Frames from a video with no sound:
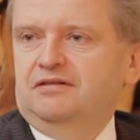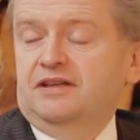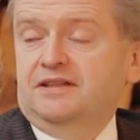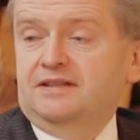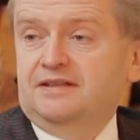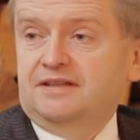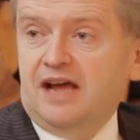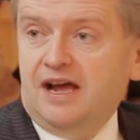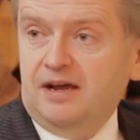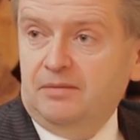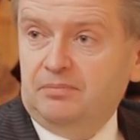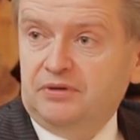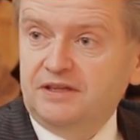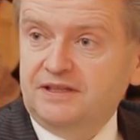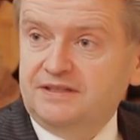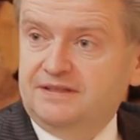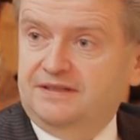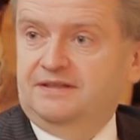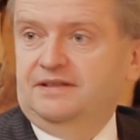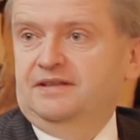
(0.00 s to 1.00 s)
or
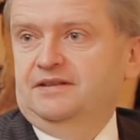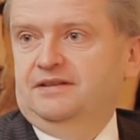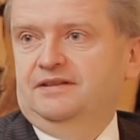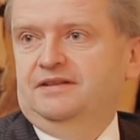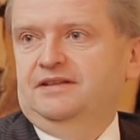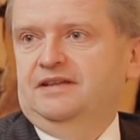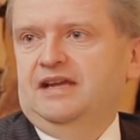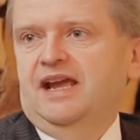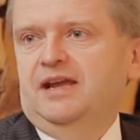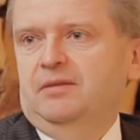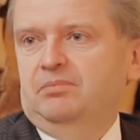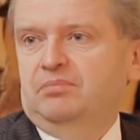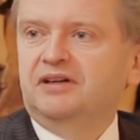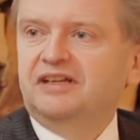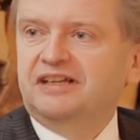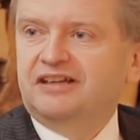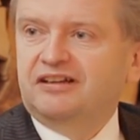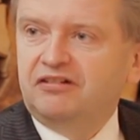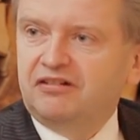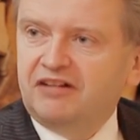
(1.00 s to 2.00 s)
Cyprus, the
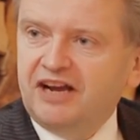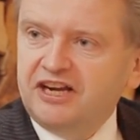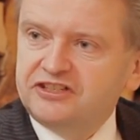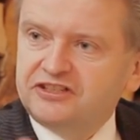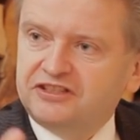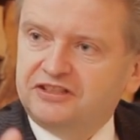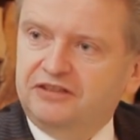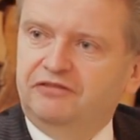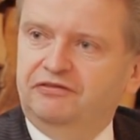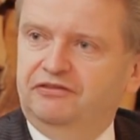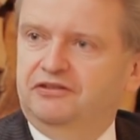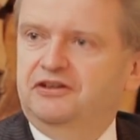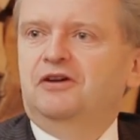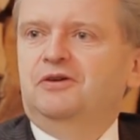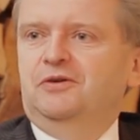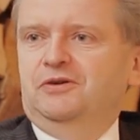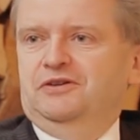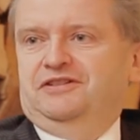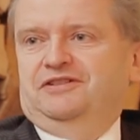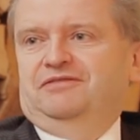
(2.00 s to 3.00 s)
April crash of
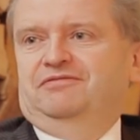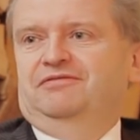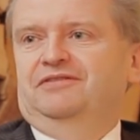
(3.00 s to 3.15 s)
gold.